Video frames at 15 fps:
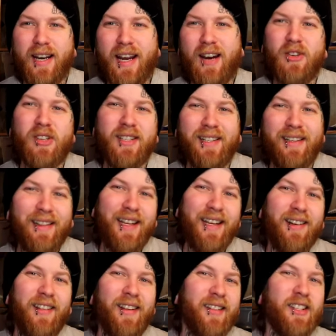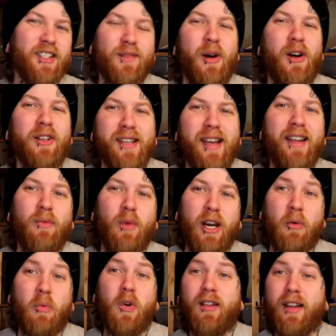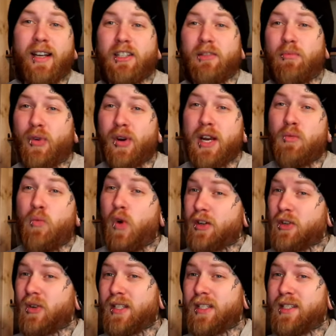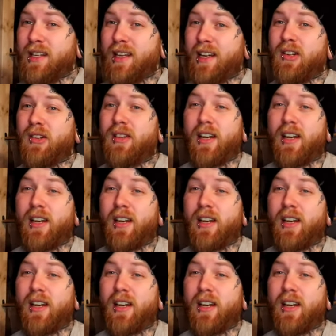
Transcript: right now, which is a little on the small side than what I would like to breed one crested gecko,